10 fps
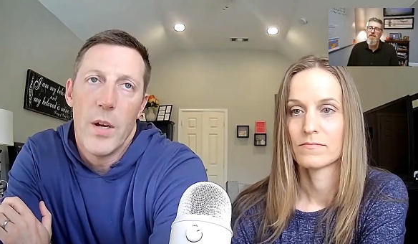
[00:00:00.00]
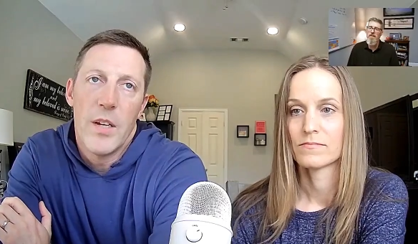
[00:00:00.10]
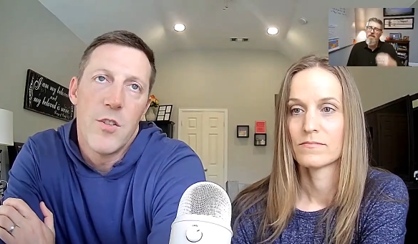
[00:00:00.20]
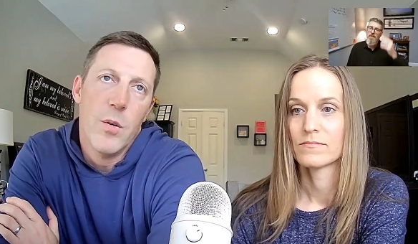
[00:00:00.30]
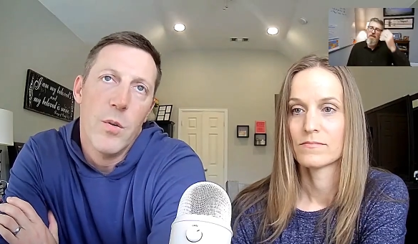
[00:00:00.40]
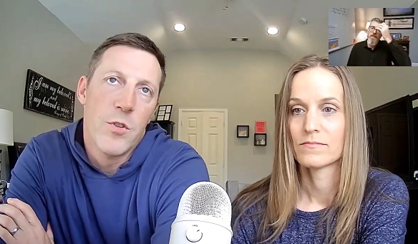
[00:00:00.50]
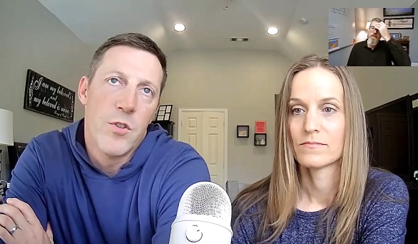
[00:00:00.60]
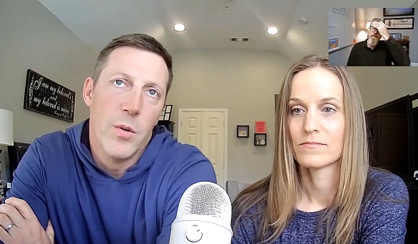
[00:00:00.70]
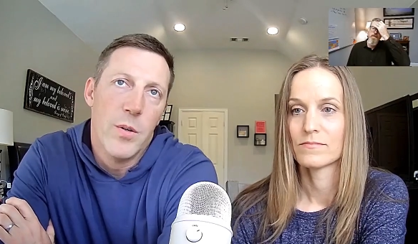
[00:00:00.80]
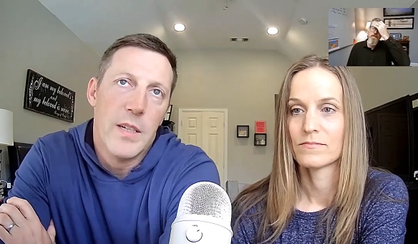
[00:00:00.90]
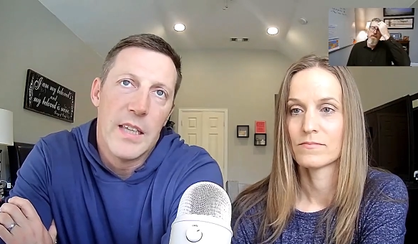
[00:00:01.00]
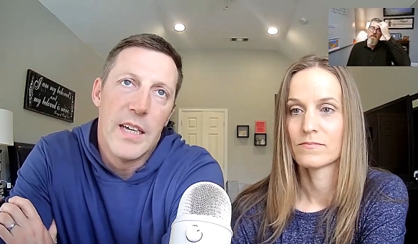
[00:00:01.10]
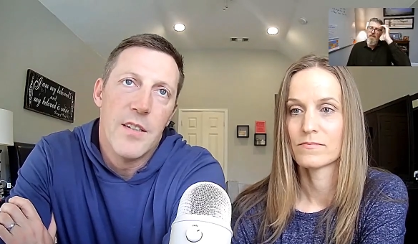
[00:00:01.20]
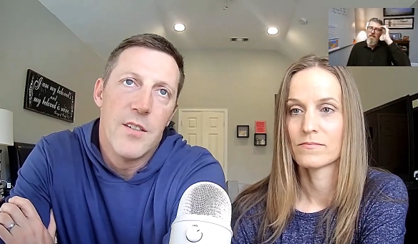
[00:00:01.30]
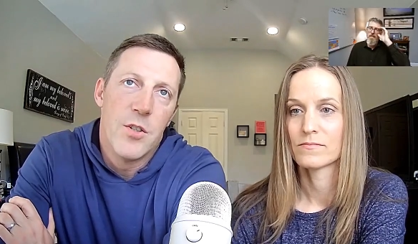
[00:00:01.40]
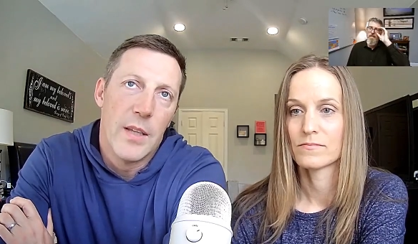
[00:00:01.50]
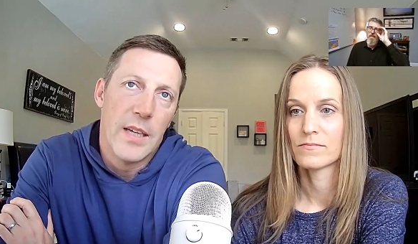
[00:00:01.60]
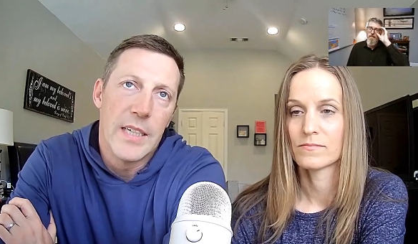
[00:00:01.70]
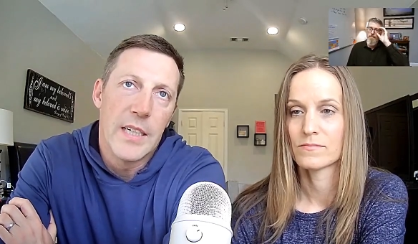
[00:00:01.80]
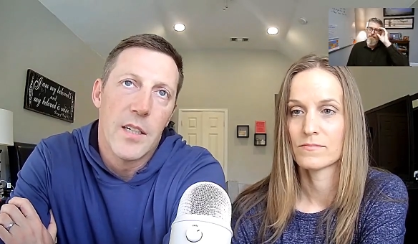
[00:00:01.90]
Speaker 1: right so so it led to
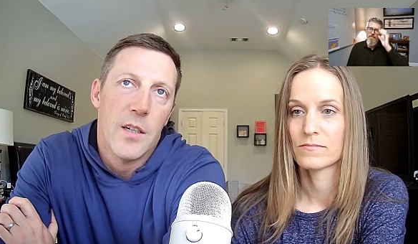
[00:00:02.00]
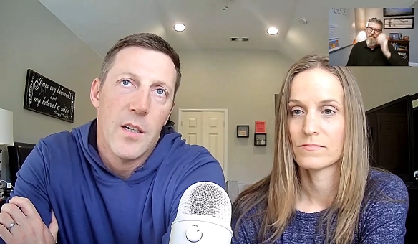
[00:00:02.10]
like